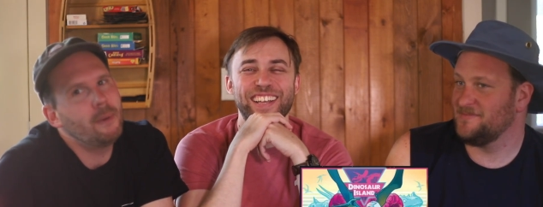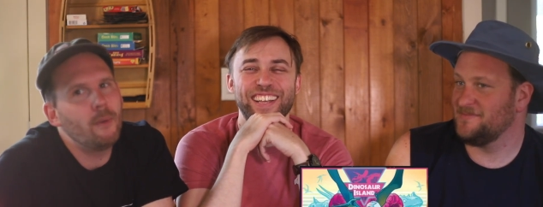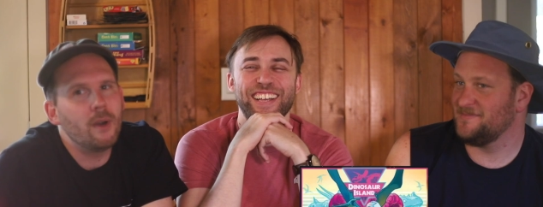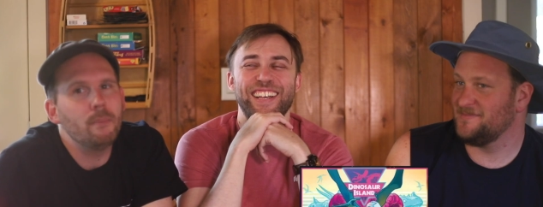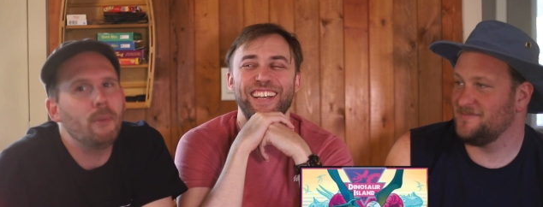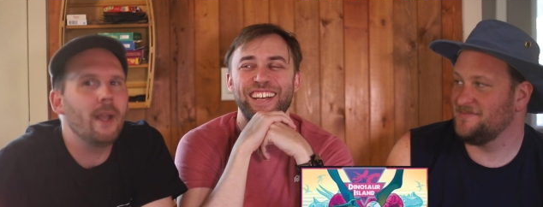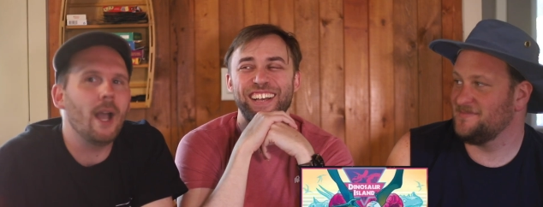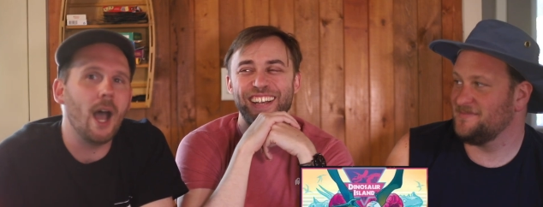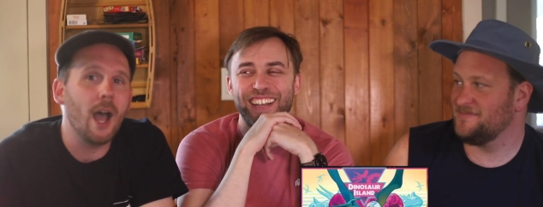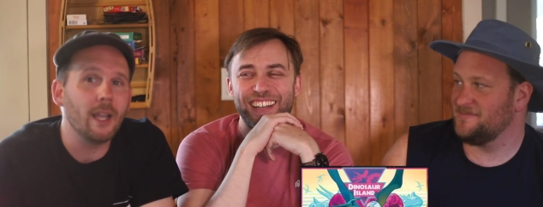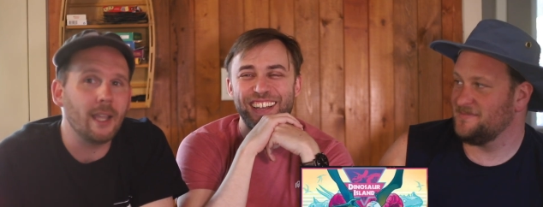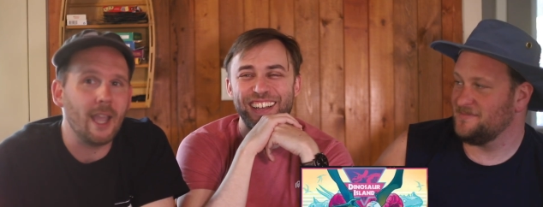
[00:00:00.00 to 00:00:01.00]
Speaker 1: but I want to play
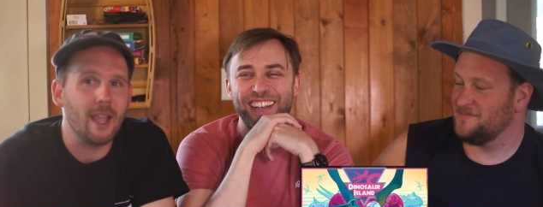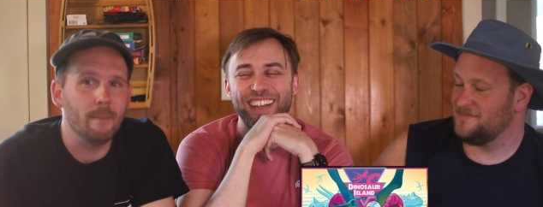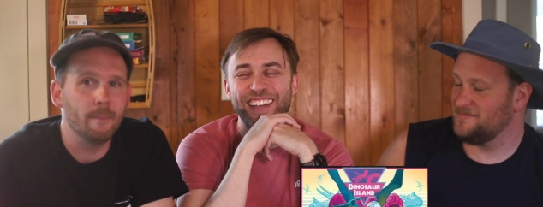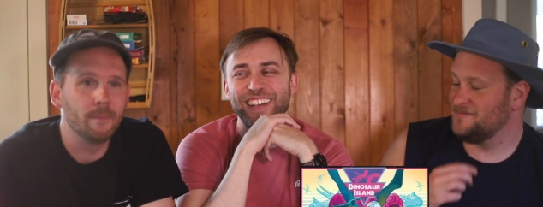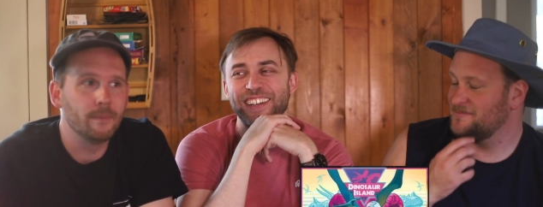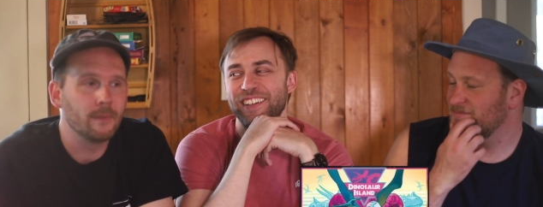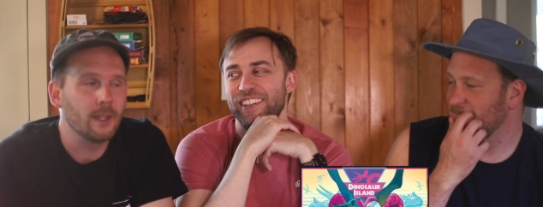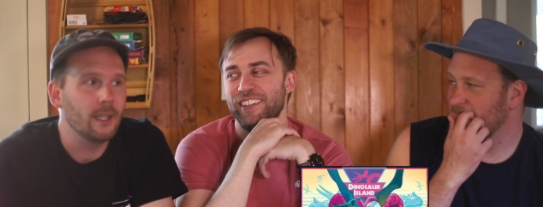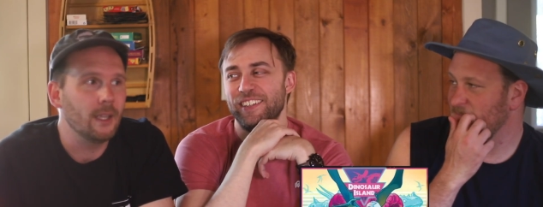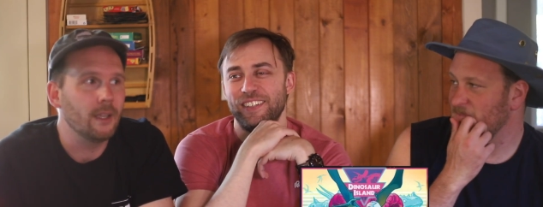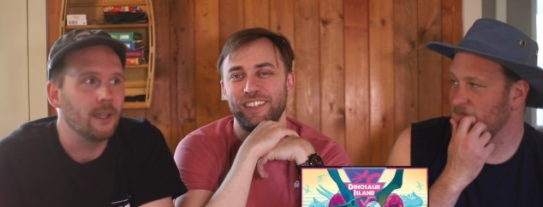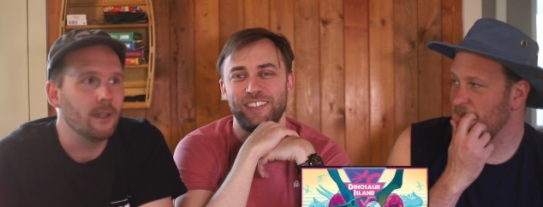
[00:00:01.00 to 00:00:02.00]
a game.
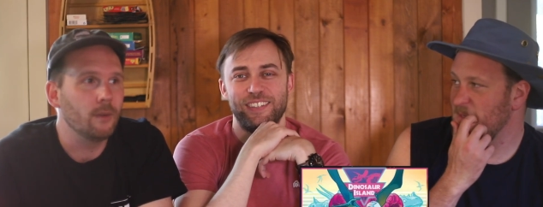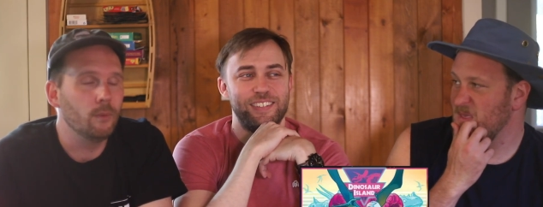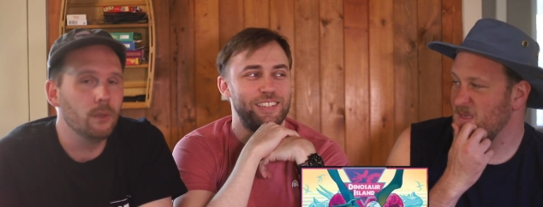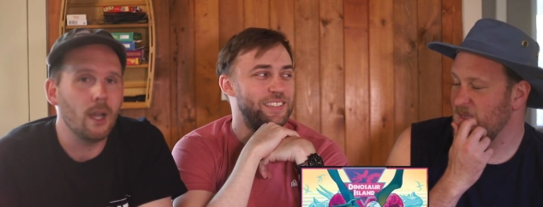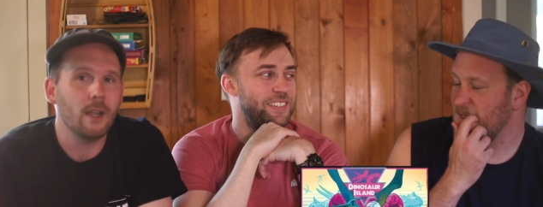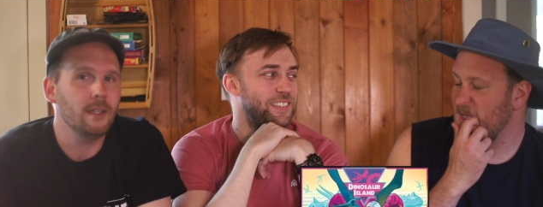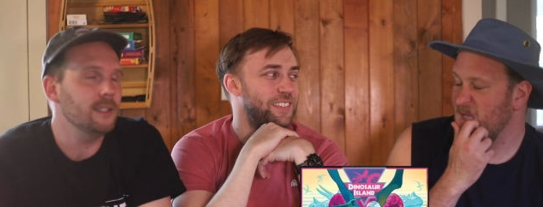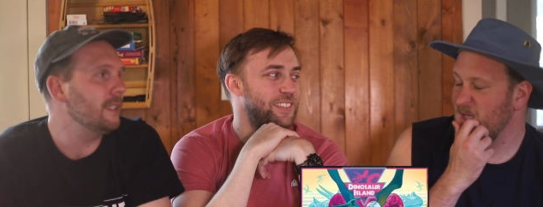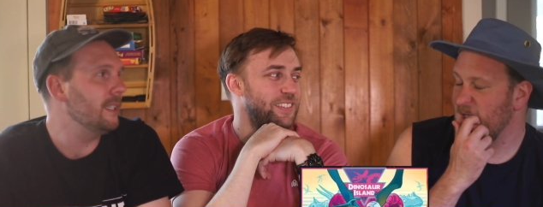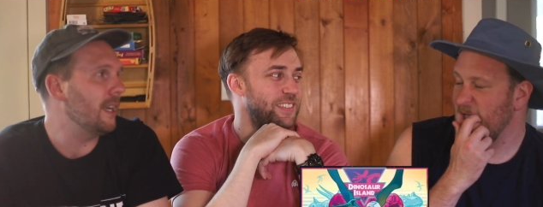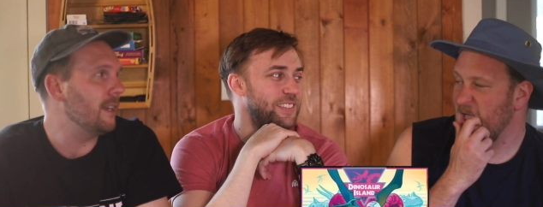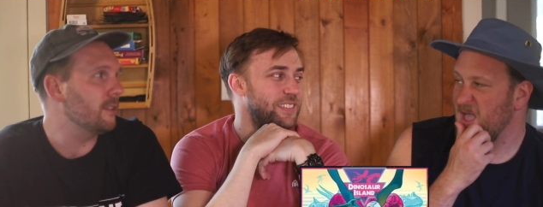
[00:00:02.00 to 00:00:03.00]
We're not going to
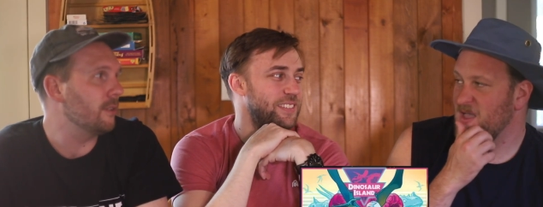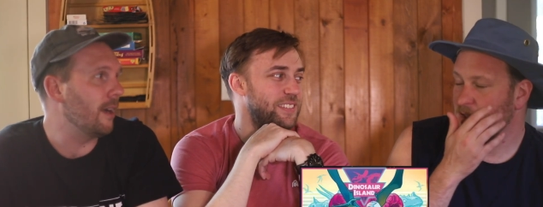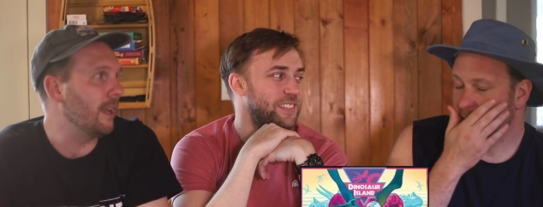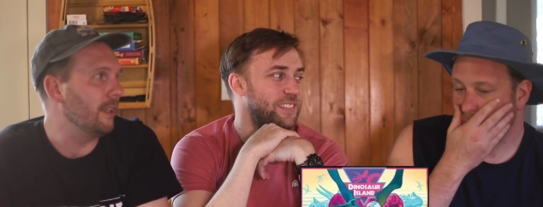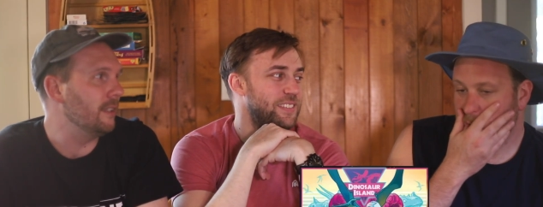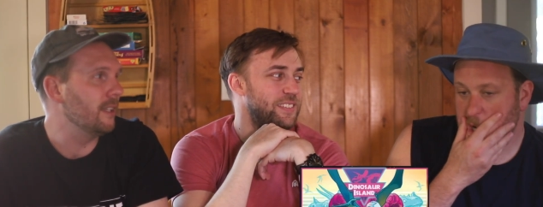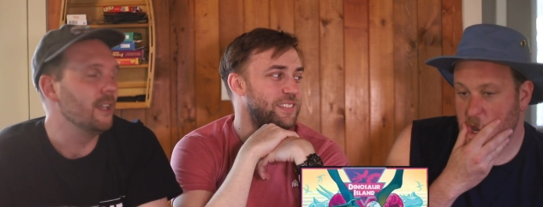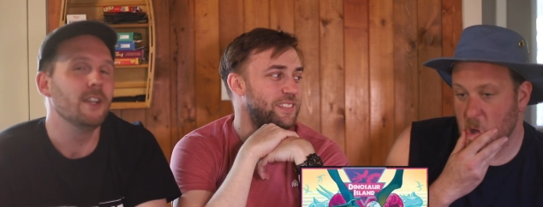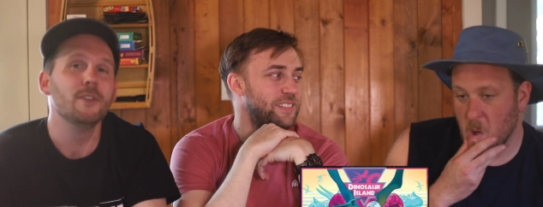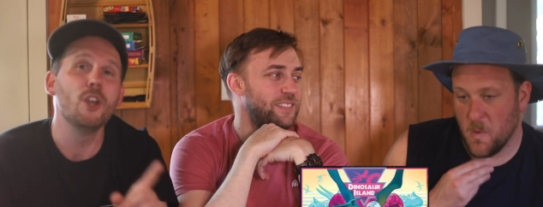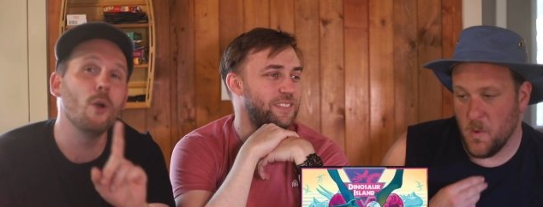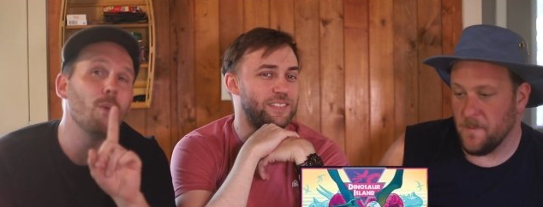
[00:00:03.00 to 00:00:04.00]
say Dinosaur Island.
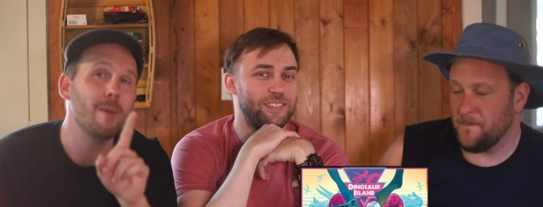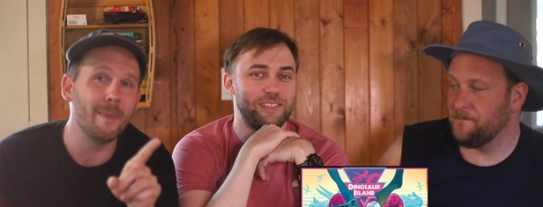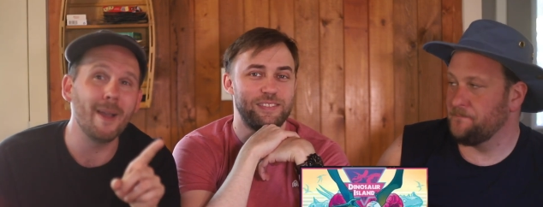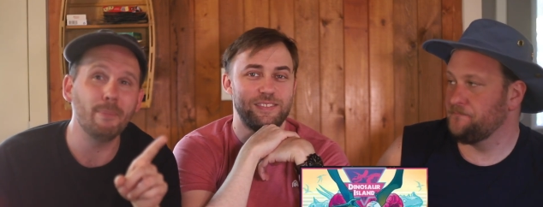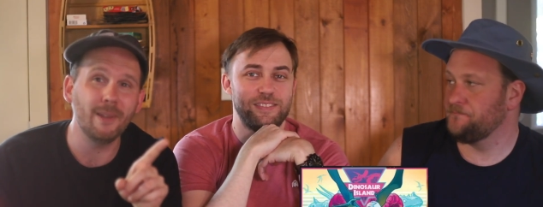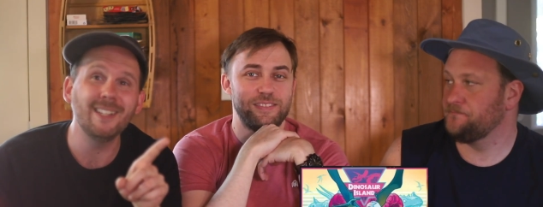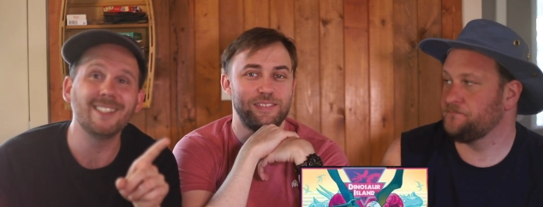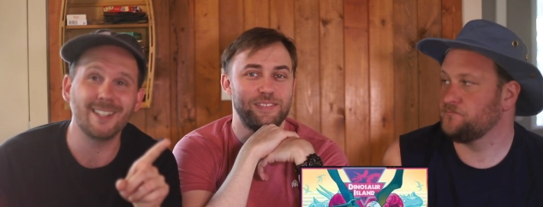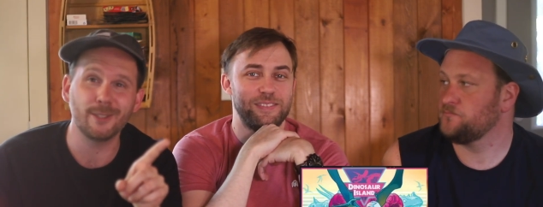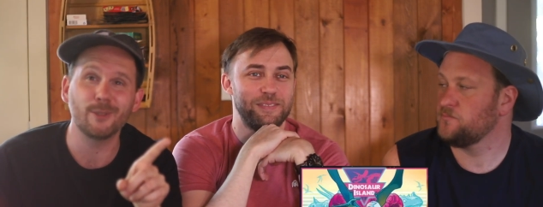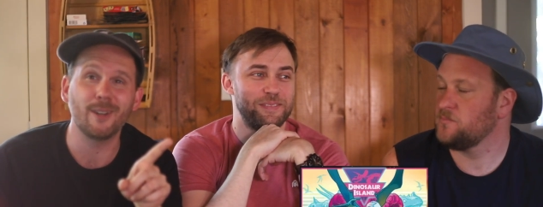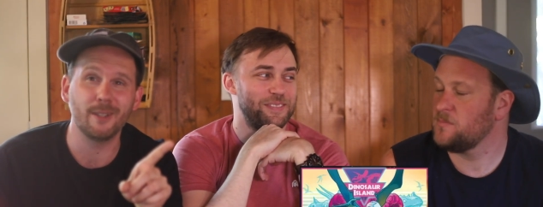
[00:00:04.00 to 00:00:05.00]
No. No, we might play
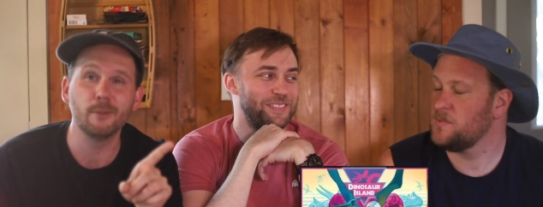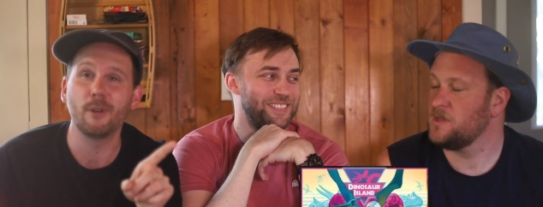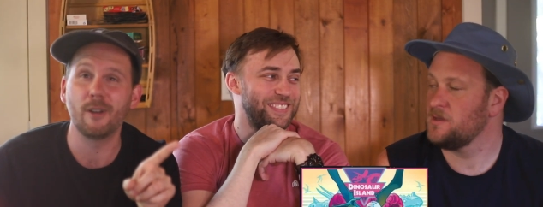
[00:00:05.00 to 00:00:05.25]
Dinosaur Island